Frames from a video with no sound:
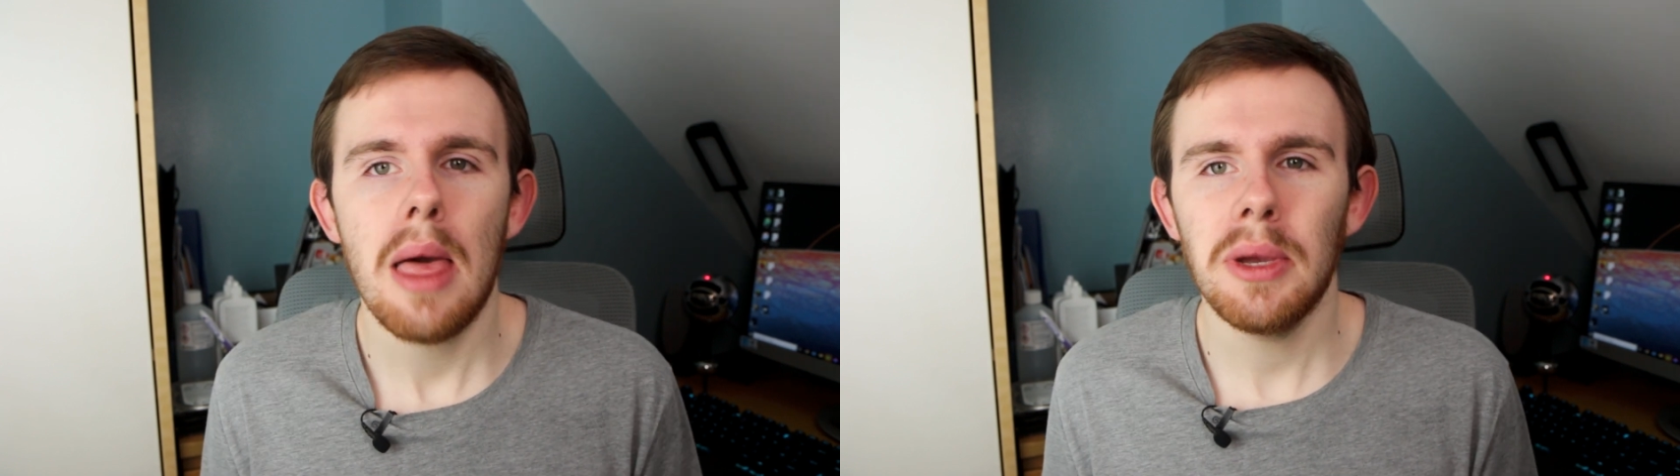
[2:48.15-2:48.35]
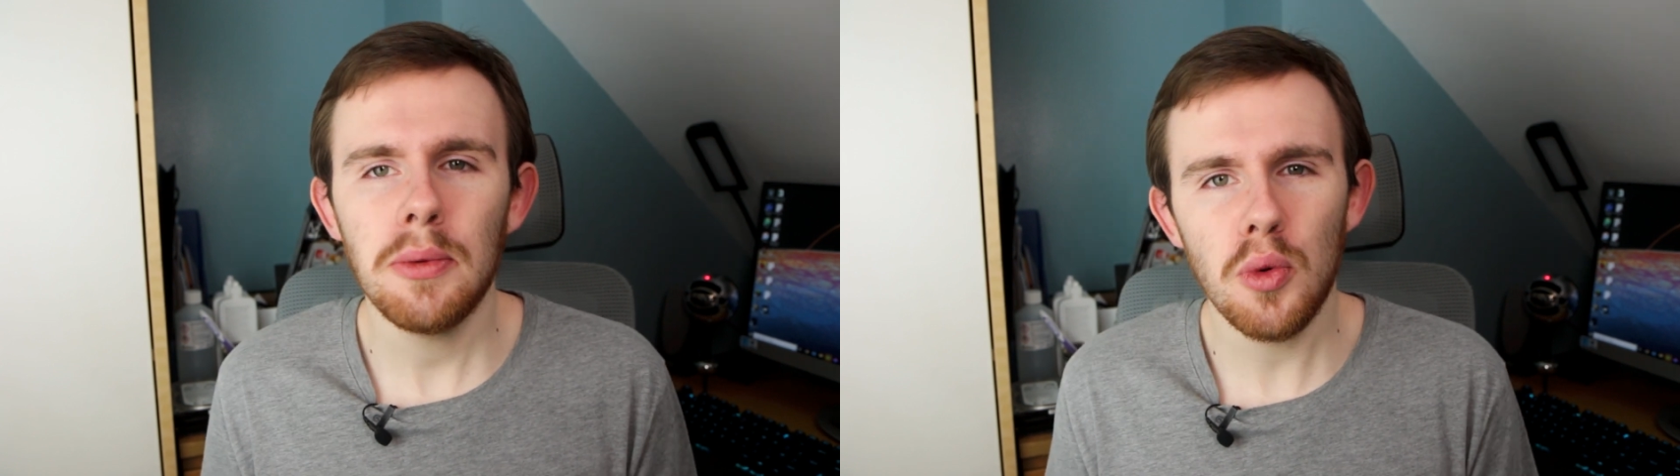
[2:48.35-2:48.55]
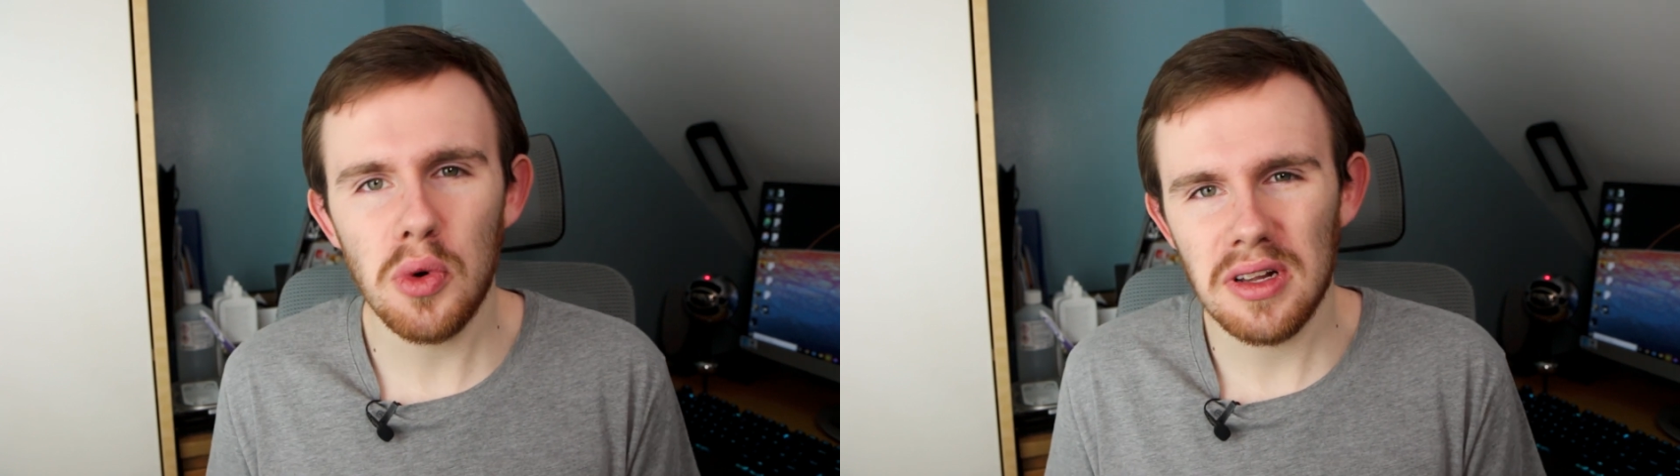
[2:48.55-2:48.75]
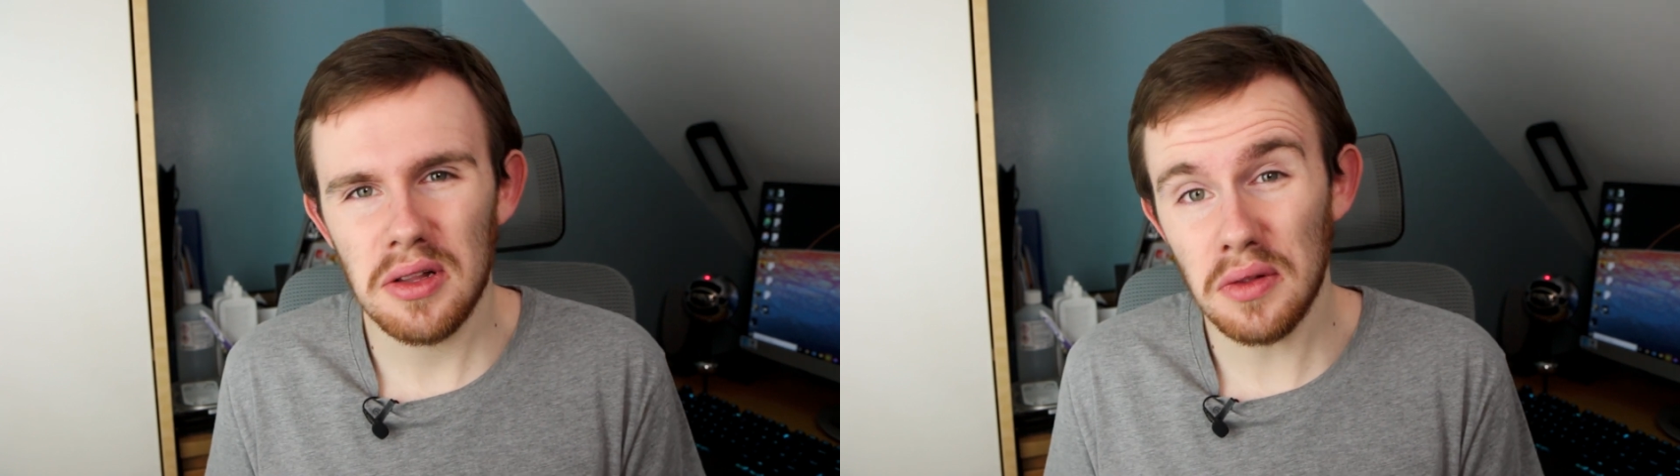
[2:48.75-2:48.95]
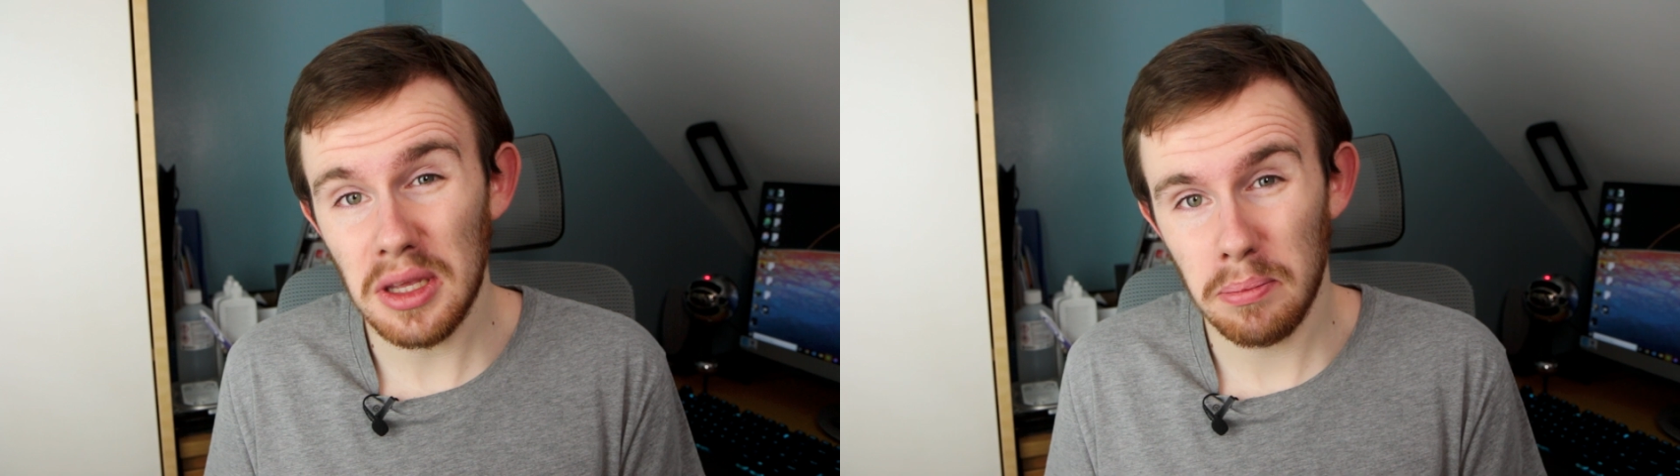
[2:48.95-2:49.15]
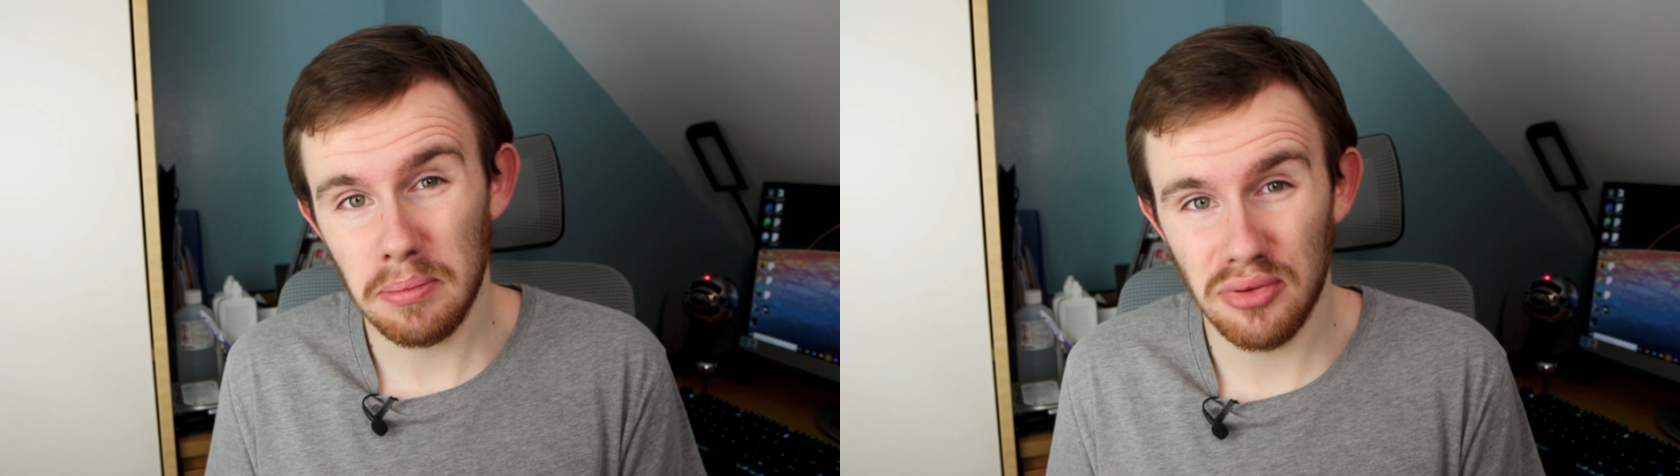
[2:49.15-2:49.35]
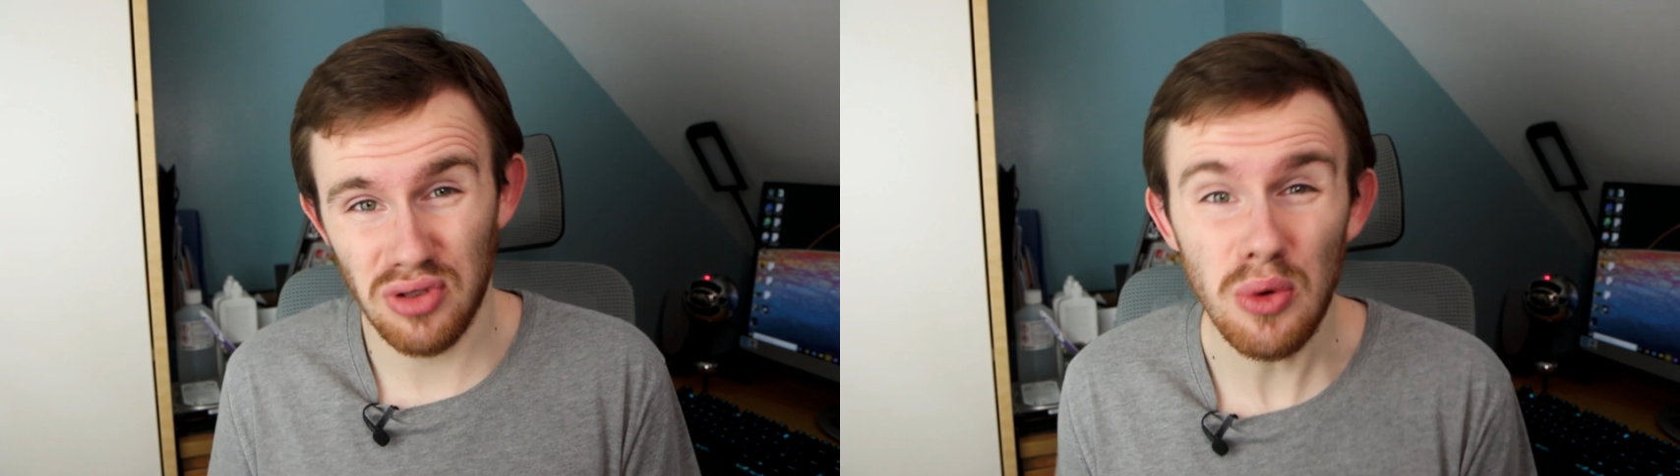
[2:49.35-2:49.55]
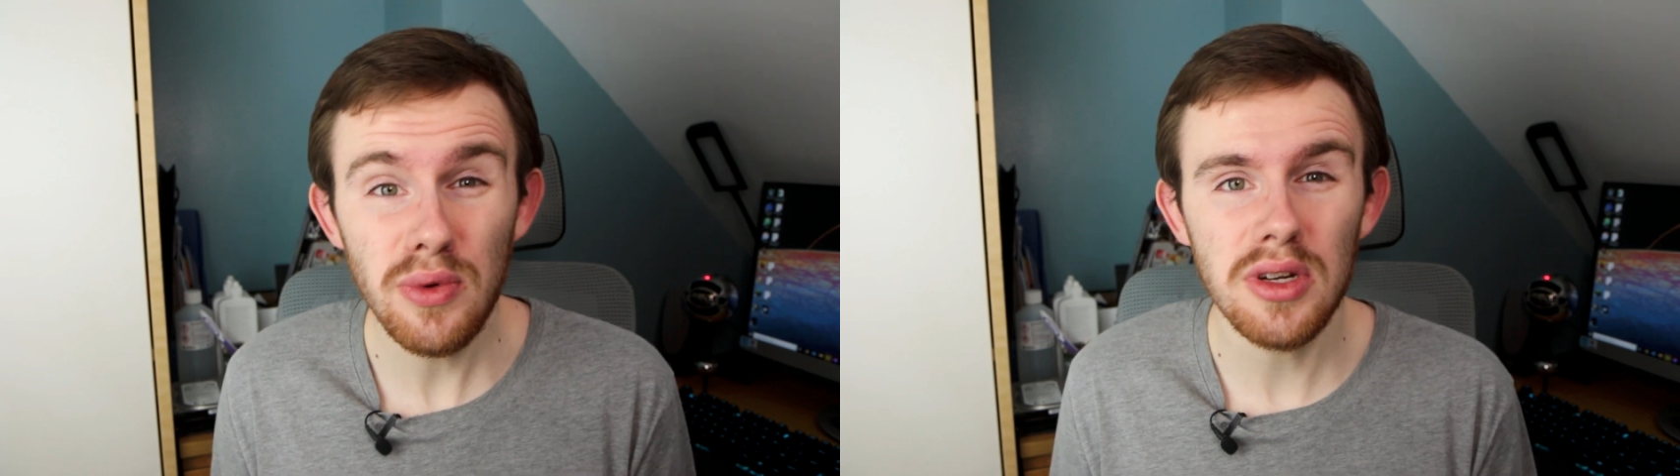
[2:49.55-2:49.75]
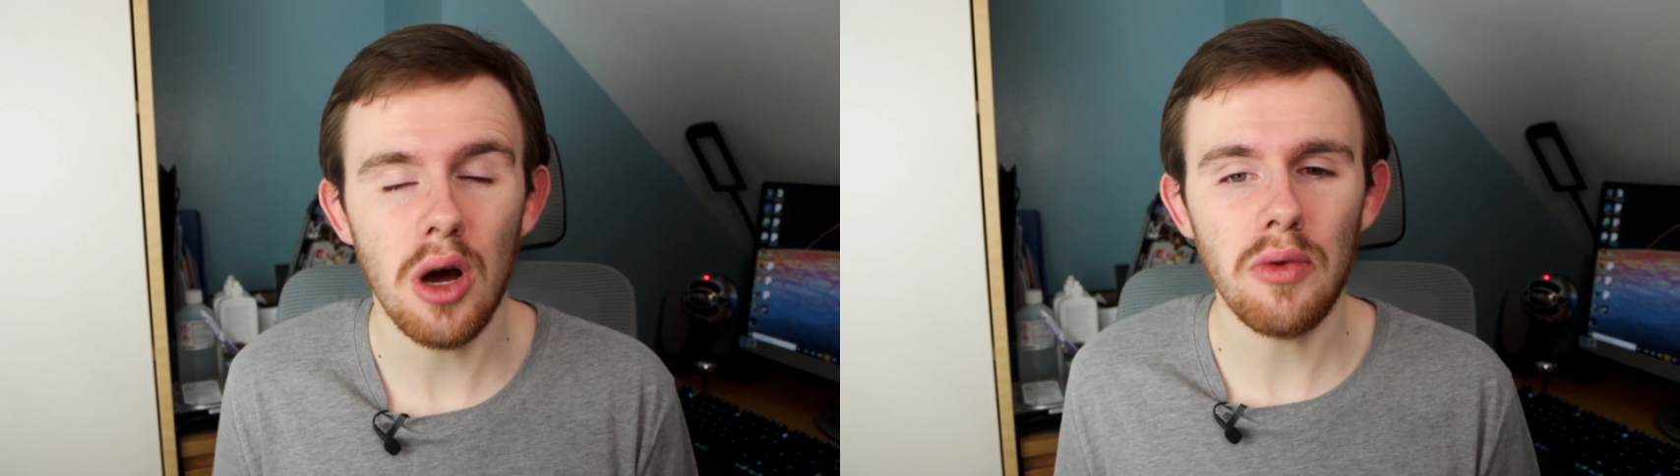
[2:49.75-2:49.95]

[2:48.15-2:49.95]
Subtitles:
People were clearly proud